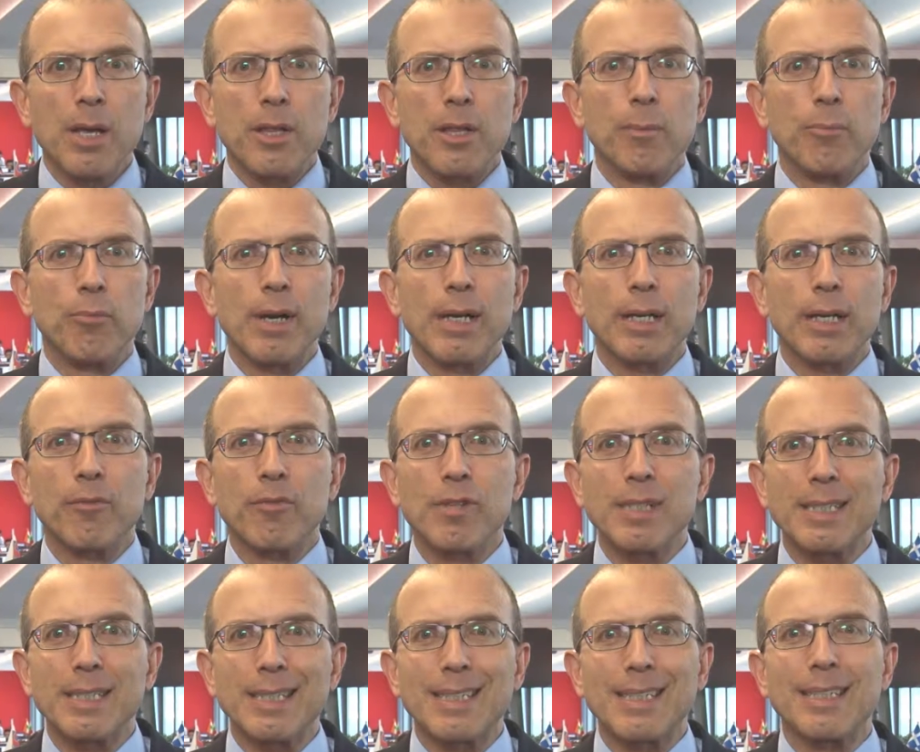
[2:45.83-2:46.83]
The break of
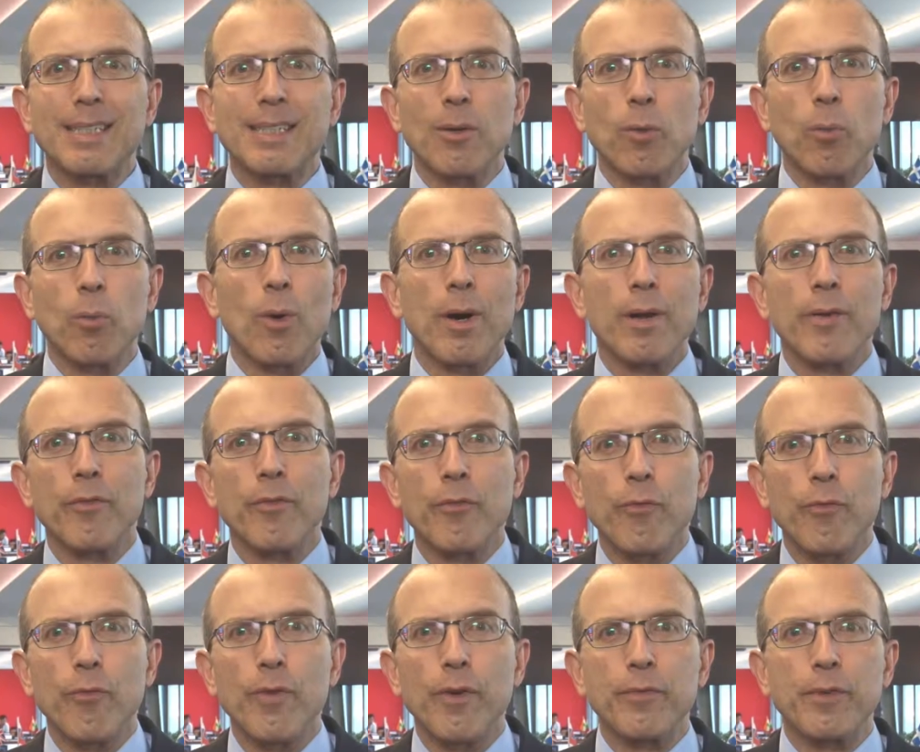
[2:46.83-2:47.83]
resistance at
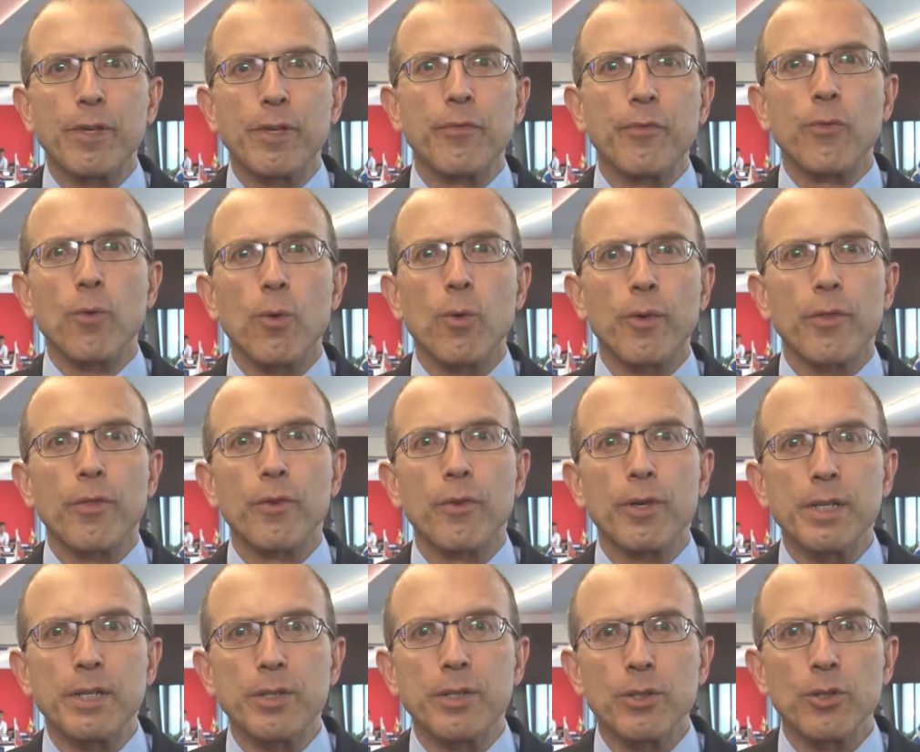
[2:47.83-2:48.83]

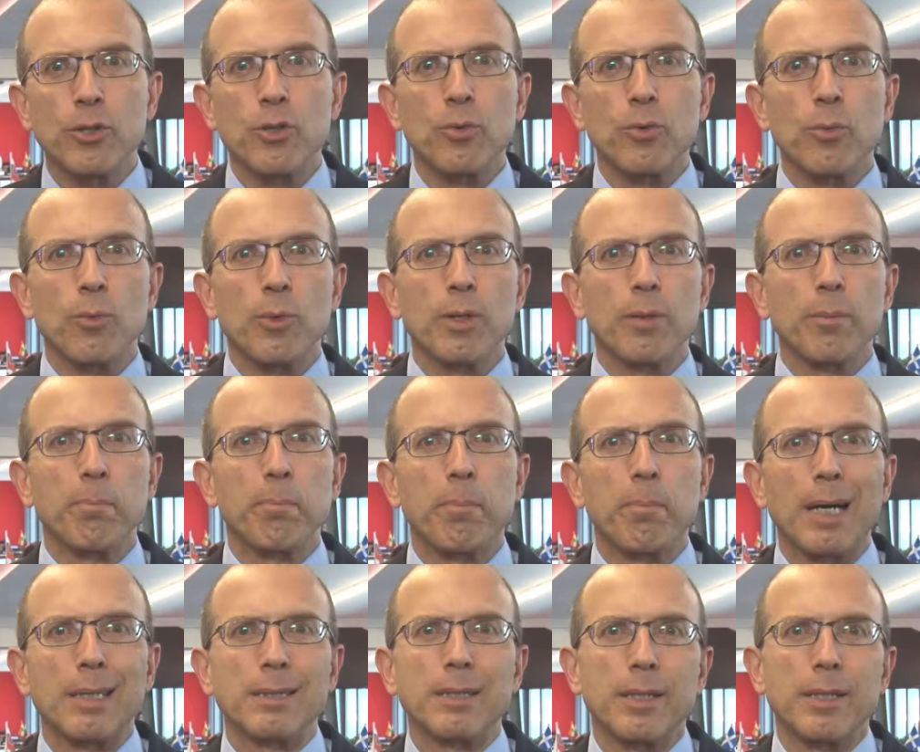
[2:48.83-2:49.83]
154.32 will
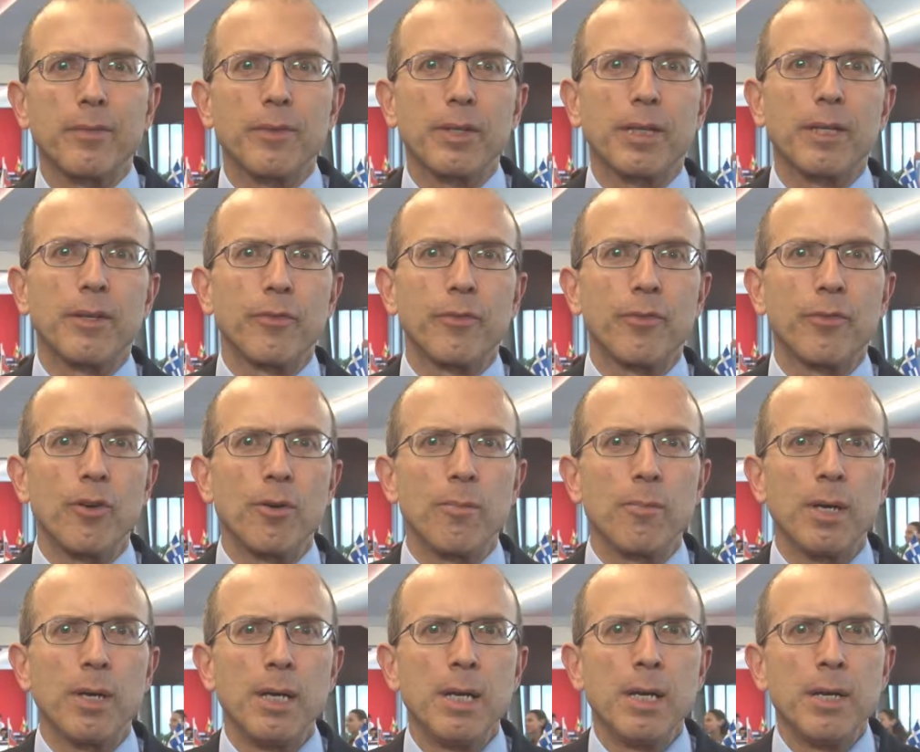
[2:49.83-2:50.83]
positively confirm